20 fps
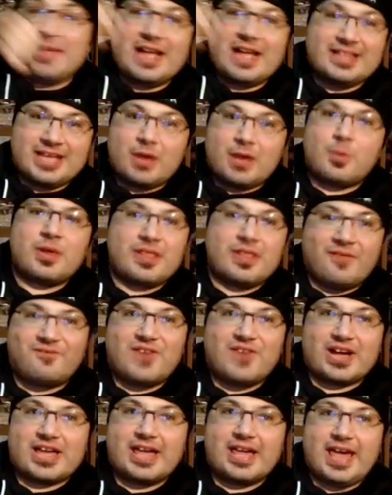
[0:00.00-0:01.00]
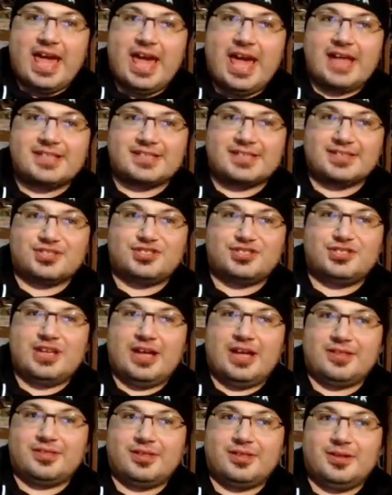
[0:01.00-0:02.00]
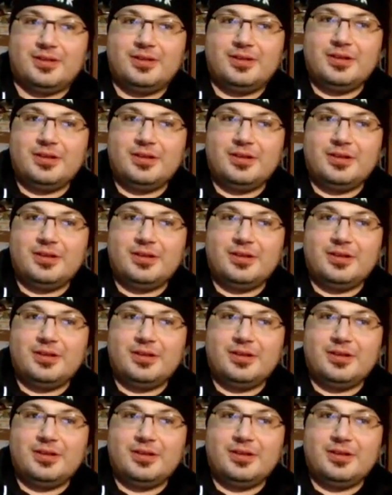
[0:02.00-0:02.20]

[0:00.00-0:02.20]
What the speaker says: tell them not to get rid of the fucking heads and shit.